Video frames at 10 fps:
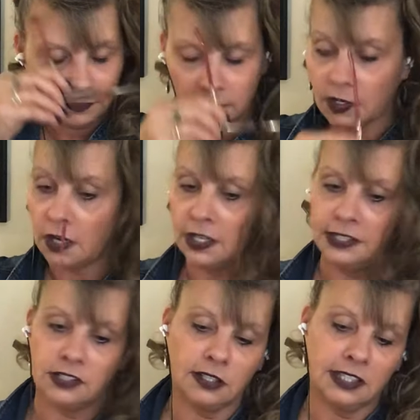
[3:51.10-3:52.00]
All right,
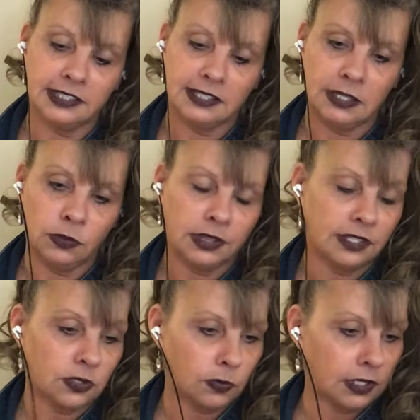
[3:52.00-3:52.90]
so let's see what
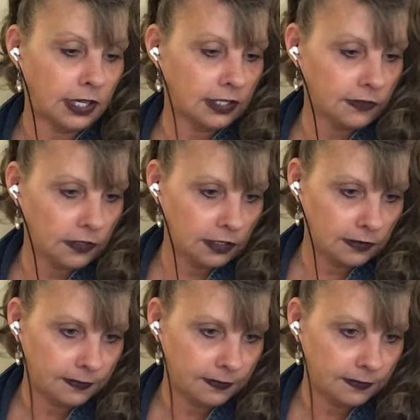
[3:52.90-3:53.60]
this one has for you.